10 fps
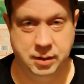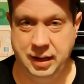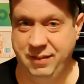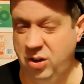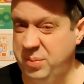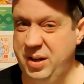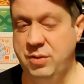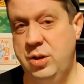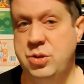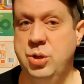Okay, I've only been
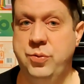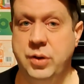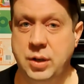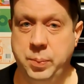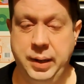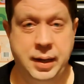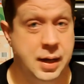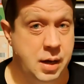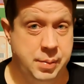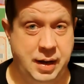on YouTube for a little bit,
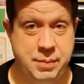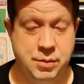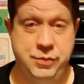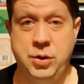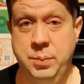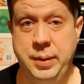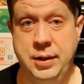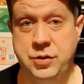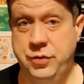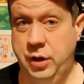but I've been reviewing
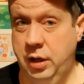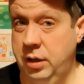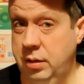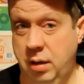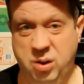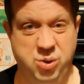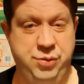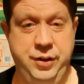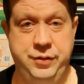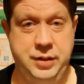beers for a good
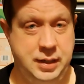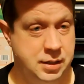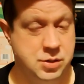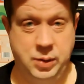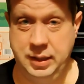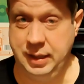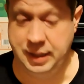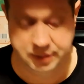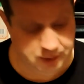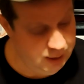15 to 20
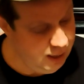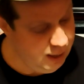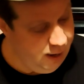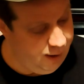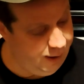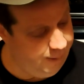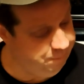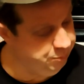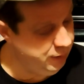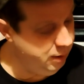years.
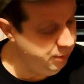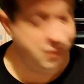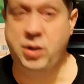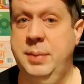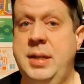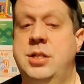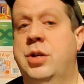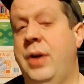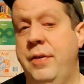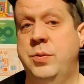But I've only been into
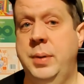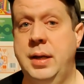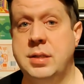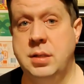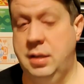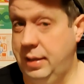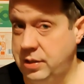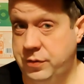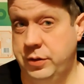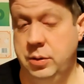craft beers the
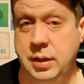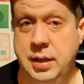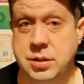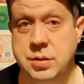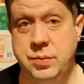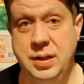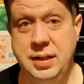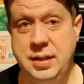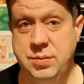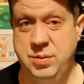last few years,
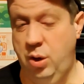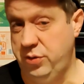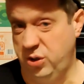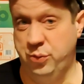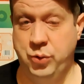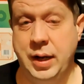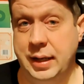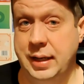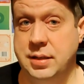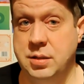really. Sort of
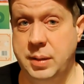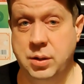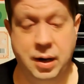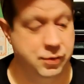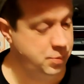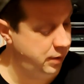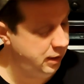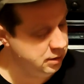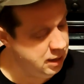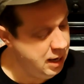really into me craft
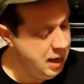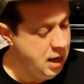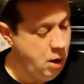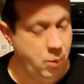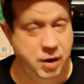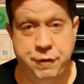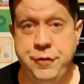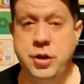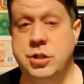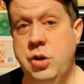beers. And when I
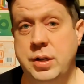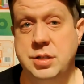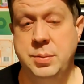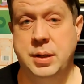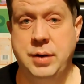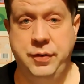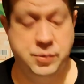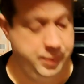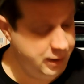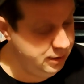first got into me
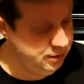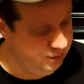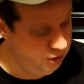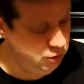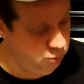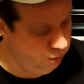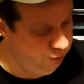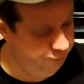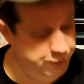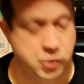craft beers, this was one of the
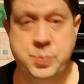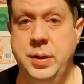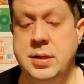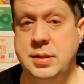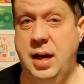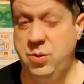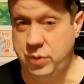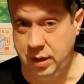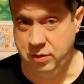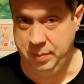first beers that I
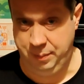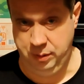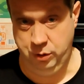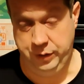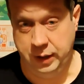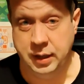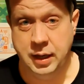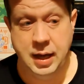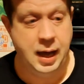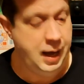really remember loving.
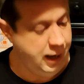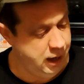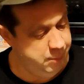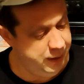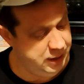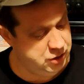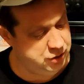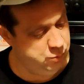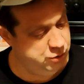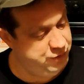
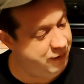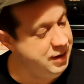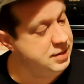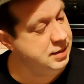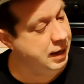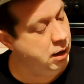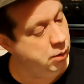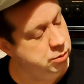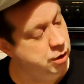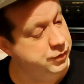It was very easy to get
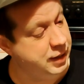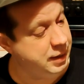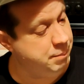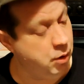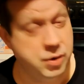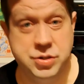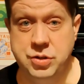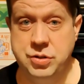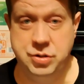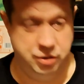hold of. They had it in
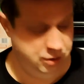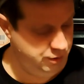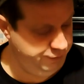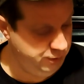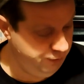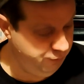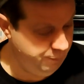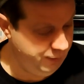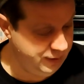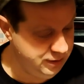Morrison's and a few different
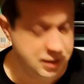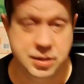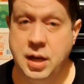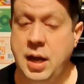places.